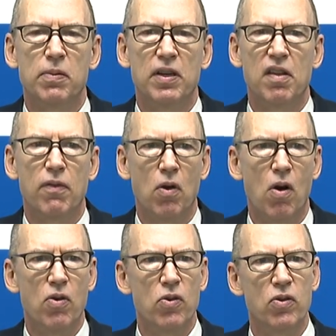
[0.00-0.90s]
but it's even
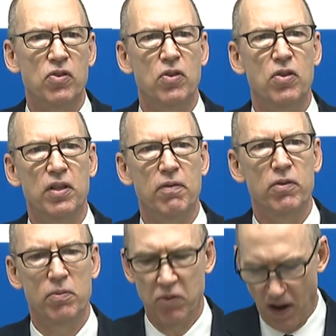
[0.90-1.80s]
harder to
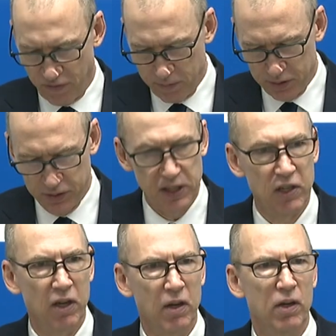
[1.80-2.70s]
deliver a profitability
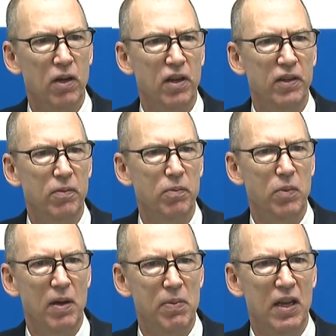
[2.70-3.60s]
on
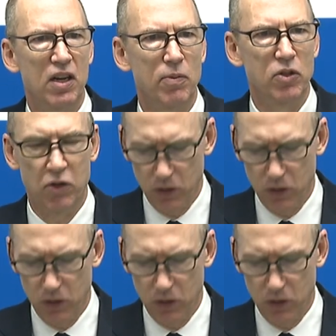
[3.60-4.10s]
by being number two,